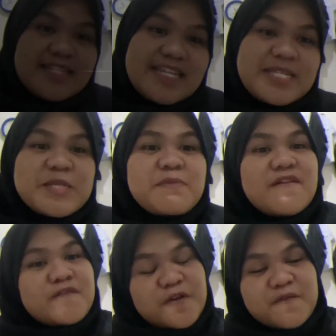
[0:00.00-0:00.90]
This is my
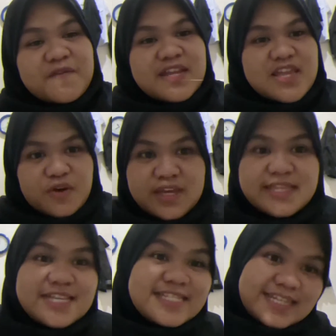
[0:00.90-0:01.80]
fourth video in
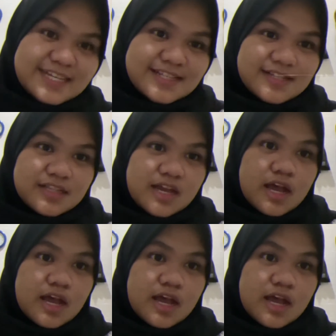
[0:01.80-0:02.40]
this channel.